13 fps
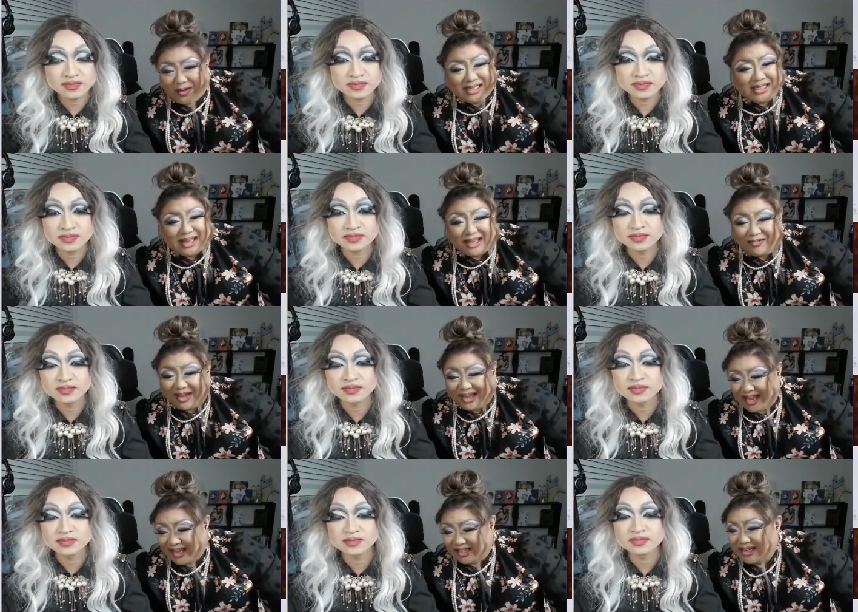Speaker 1: is living
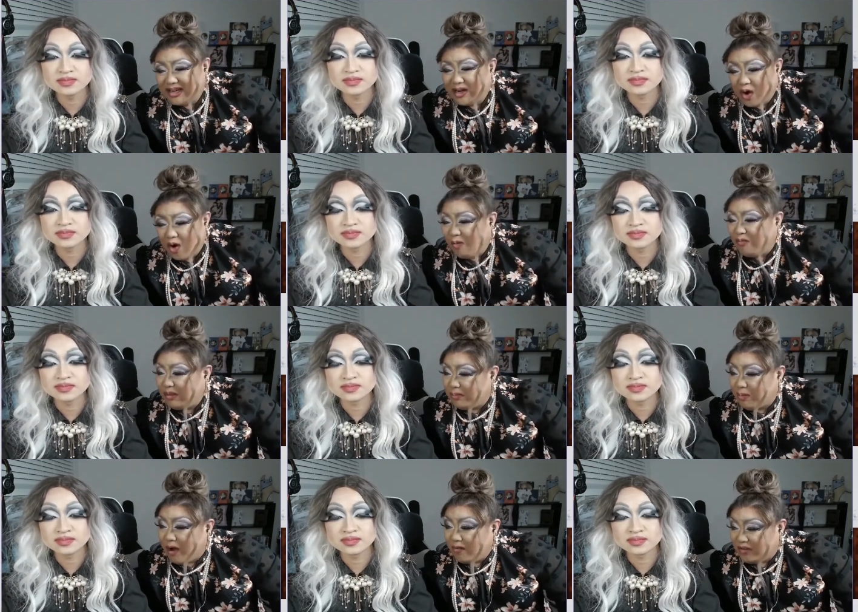and hopefully
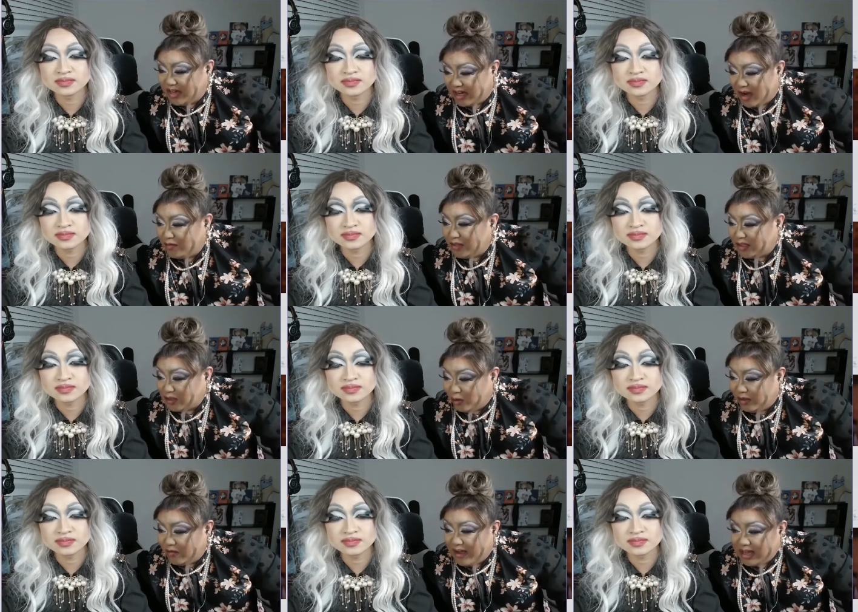profiting off this
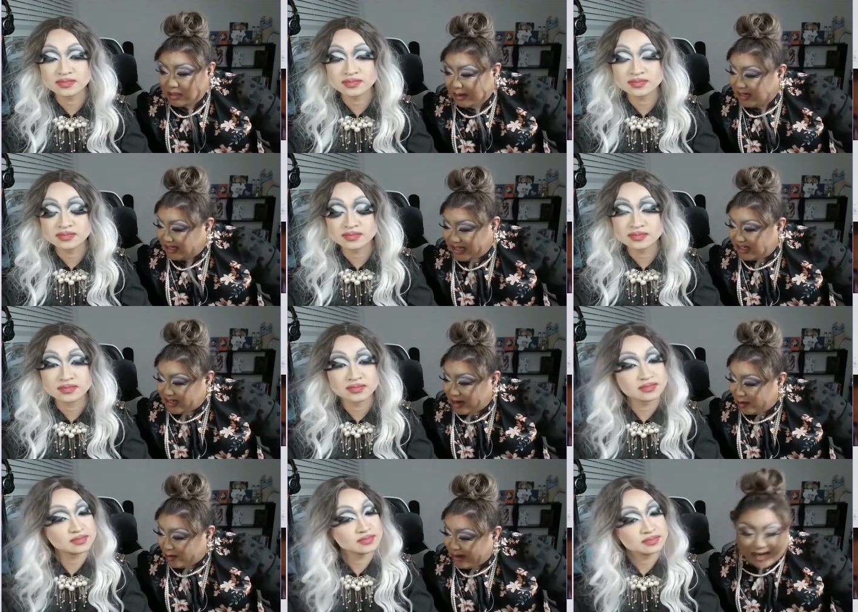OnlyFans page that he's not
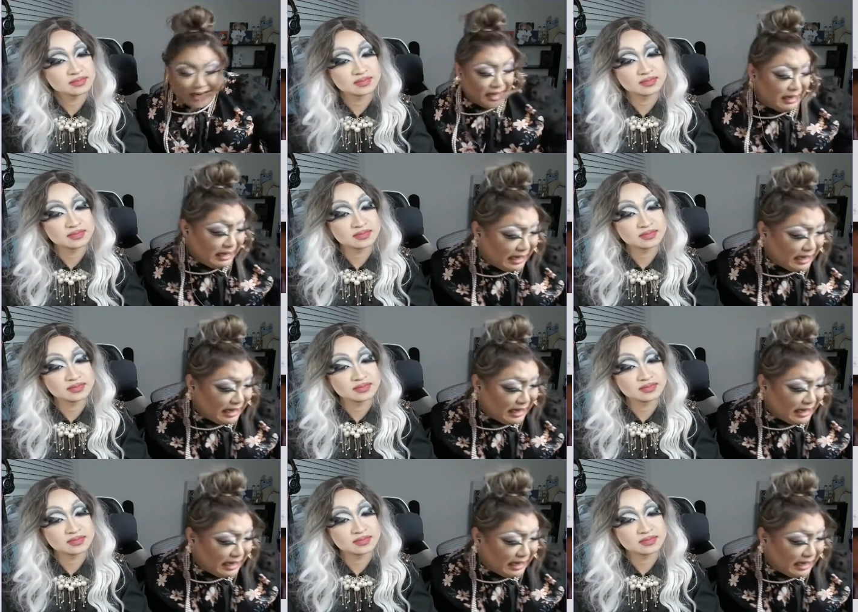creating.